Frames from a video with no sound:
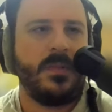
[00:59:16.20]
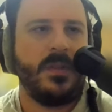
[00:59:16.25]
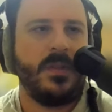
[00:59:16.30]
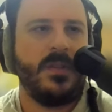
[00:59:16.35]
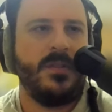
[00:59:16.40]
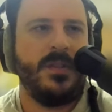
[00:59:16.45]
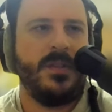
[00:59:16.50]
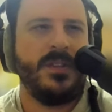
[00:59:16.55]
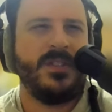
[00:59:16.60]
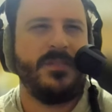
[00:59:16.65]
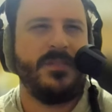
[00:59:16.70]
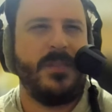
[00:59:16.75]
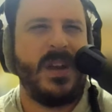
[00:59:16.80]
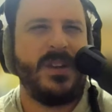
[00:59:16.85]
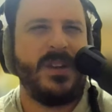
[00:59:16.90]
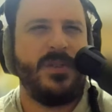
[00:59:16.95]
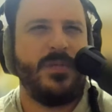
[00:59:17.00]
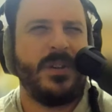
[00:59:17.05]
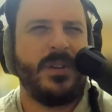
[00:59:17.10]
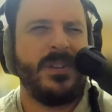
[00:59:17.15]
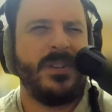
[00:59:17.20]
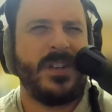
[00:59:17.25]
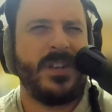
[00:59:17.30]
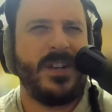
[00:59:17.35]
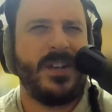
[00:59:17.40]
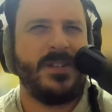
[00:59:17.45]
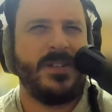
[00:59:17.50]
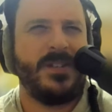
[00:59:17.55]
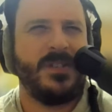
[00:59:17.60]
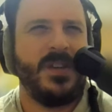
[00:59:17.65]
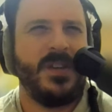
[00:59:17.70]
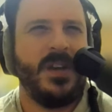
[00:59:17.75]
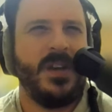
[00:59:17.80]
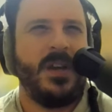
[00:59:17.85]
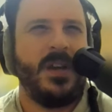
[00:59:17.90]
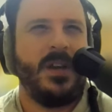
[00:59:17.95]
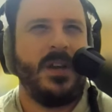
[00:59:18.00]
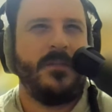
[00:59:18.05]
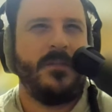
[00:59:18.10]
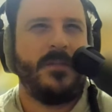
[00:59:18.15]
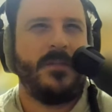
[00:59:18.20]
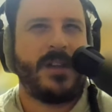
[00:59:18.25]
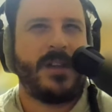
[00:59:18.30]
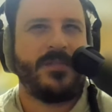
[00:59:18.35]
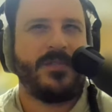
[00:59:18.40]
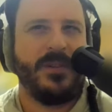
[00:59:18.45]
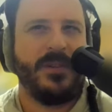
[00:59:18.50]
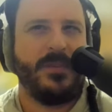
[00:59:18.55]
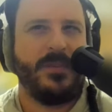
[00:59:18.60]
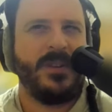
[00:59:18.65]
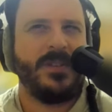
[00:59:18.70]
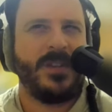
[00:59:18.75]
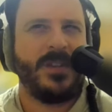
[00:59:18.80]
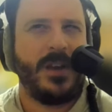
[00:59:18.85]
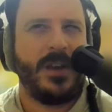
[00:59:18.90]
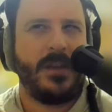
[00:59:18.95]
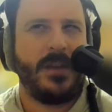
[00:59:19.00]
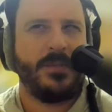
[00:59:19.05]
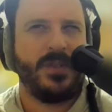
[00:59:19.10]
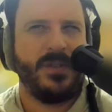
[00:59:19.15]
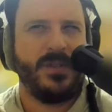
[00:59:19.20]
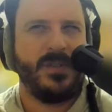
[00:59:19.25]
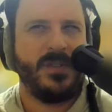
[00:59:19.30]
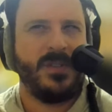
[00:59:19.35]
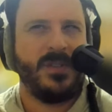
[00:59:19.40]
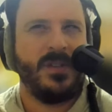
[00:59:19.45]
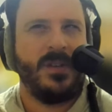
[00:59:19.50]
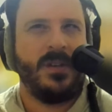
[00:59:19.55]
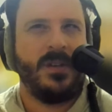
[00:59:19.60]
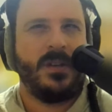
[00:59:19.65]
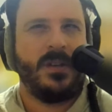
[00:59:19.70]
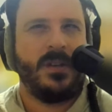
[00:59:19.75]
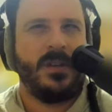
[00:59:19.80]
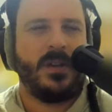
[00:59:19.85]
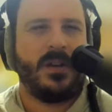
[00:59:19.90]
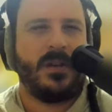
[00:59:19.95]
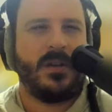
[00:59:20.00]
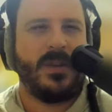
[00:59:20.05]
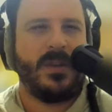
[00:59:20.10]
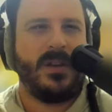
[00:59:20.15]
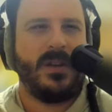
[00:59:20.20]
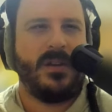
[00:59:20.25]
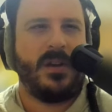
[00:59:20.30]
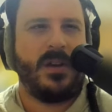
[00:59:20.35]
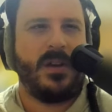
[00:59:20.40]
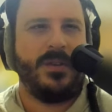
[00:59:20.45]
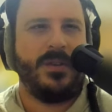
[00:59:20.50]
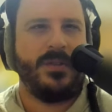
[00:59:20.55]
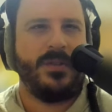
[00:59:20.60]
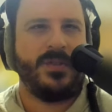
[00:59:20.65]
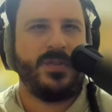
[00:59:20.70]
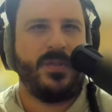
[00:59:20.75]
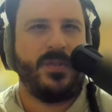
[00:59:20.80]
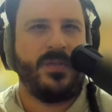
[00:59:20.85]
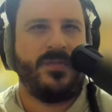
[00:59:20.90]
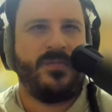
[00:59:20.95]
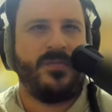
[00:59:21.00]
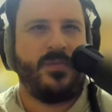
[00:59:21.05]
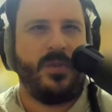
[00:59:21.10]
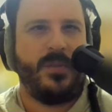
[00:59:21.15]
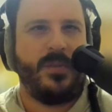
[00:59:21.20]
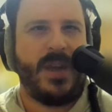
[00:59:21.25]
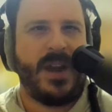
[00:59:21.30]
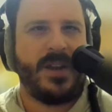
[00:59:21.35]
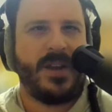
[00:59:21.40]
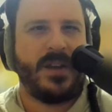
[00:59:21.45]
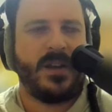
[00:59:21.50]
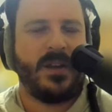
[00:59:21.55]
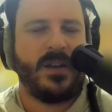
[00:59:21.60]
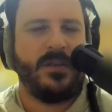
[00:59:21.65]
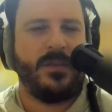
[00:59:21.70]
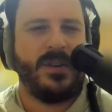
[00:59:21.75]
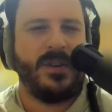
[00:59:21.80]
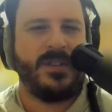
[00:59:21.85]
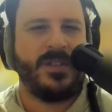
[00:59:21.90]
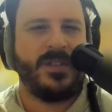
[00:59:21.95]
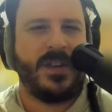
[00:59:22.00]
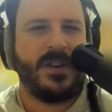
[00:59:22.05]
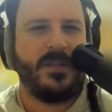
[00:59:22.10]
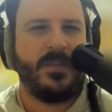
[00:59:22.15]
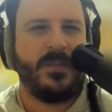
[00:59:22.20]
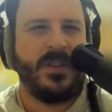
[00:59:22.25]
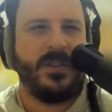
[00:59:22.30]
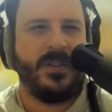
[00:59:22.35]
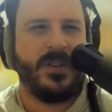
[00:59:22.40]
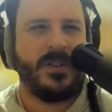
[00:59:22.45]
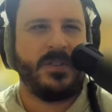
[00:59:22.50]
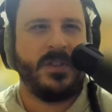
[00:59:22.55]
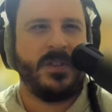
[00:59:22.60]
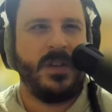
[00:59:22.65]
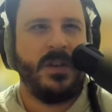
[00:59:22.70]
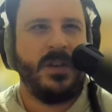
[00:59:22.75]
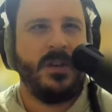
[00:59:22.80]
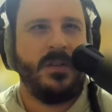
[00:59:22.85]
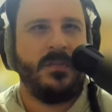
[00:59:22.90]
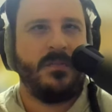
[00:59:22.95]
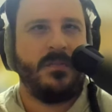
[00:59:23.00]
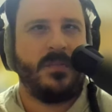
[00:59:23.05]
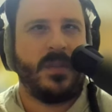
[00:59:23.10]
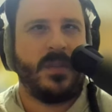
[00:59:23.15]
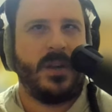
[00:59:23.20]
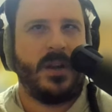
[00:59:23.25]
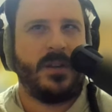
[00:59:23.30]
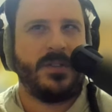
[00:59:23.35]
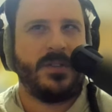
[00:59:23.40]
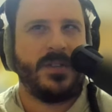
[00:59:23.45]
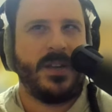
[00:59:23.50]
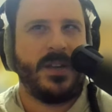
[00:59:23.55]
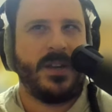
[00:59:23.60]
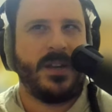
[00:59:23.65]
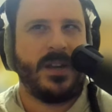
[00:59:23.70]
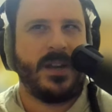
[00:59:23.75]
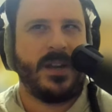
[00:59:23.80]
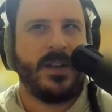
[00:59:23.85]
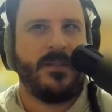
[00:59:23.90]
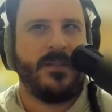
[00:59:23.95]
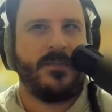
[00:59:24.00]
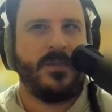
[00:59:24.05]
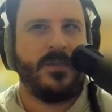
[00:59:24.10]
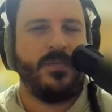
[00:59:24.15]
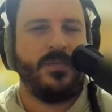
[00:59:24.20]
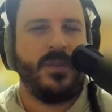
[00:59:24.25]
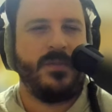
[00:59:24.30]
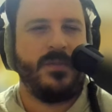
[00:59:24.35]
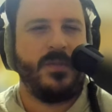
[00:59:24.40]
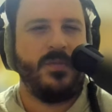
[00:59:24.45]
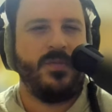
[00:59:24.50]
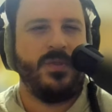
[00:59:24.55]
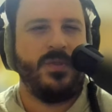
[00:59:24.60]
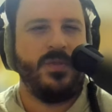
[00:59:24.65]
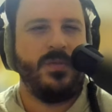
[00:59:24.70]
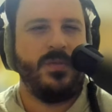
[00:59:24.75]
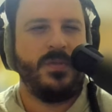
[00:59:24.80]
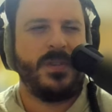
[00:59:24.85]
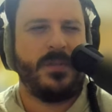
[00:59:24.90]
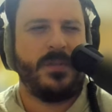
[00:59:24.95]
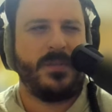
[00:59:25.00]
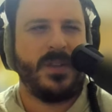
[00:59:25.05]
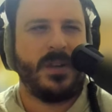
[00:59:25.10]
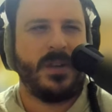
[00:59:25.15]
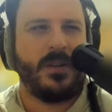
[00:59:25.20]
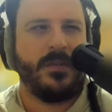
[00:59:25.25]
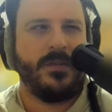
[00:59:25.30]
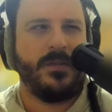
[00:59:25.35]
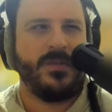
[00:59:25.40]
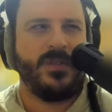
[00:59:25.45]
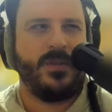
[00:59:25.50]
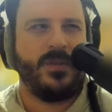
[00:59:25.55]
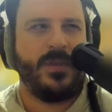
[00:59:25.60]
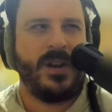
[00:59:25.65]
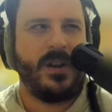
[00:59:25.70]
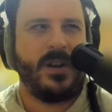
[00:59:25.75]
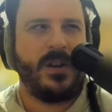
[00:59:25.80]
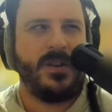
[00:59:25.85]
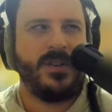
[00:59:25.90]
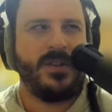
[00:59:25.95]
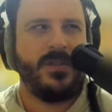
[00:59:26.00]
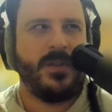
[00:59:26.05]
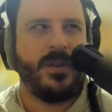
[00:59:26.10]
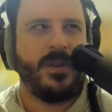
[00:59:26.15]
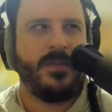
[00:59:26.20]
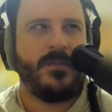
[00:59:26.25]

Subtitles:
This menu contains factory reset options and other sort of formatting and reset abilities. And I'll say it again, if you do something here, there's no way to undo it.